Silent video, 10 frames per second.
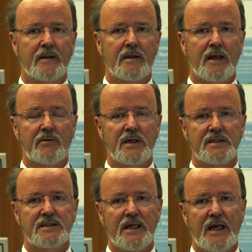there
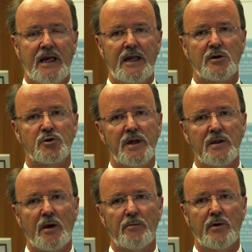is an increased
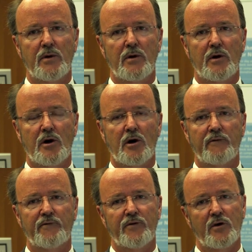number
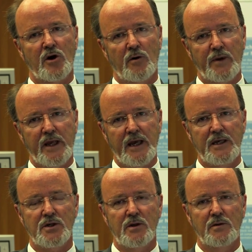of
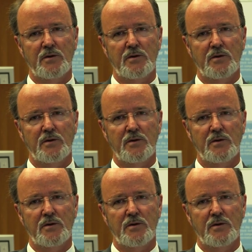complications